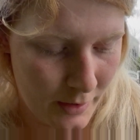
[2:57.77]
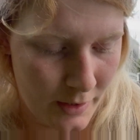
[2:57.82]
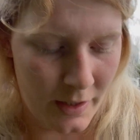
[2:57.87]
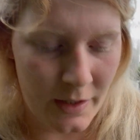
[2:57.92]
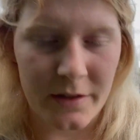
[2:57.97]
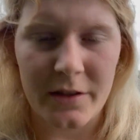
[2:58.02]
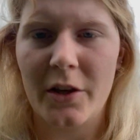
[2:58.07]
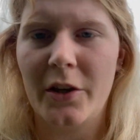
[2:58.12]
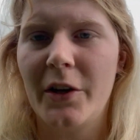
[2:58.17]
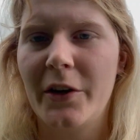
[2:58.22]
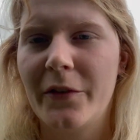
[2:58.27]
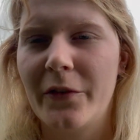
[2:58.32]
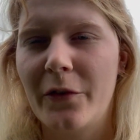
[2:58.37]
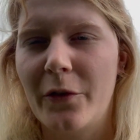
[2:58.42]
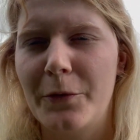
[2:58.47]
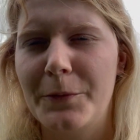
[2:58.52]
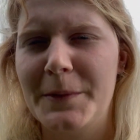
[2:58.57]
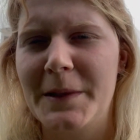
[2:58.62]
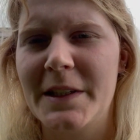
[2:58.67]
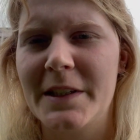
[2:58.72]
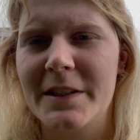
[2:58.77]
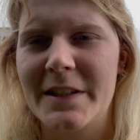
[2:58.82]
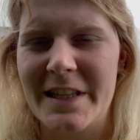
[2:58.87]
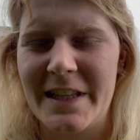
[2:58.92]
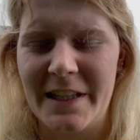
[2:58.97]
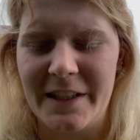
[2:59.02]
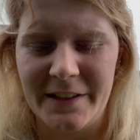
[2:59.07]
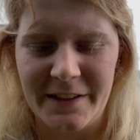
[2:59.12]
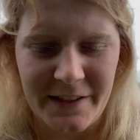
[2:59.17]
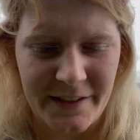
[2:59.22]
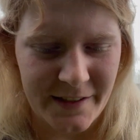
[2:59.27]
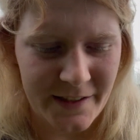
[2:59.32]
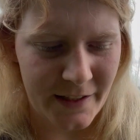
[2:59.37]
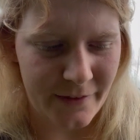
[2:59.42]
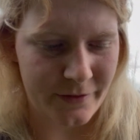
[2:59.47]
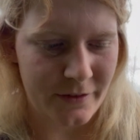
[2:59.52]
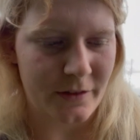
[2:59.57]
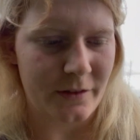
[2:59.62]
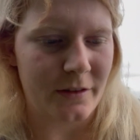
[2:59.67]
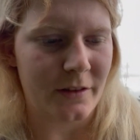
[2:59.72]
it's only 4 minutes
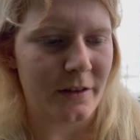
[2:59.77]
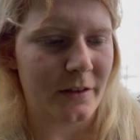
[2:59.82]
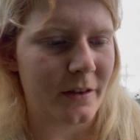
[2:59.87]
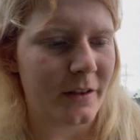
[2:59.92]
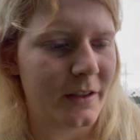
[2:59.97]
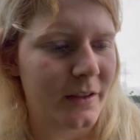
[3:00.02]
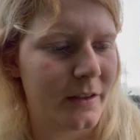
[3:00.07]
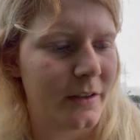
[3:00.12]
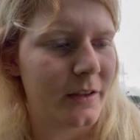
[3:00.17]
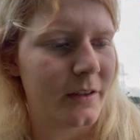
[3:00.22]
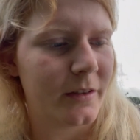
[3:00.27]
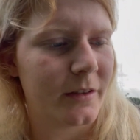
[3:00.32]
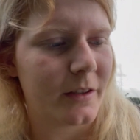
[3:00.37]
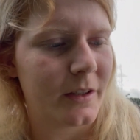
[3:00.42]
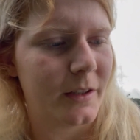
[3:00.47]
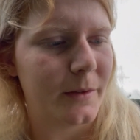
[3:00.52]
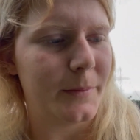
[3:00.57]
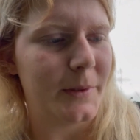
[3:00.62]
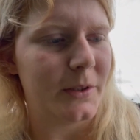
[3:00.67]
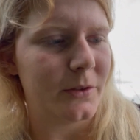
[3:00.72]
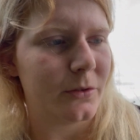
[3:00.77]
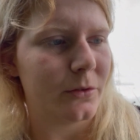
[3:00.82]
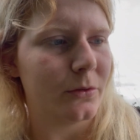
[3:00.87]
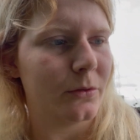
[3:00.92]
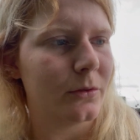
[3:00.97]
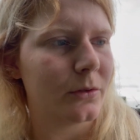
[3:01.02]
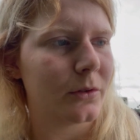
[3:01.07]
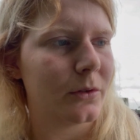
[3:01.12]
37, so I think it's going to be a short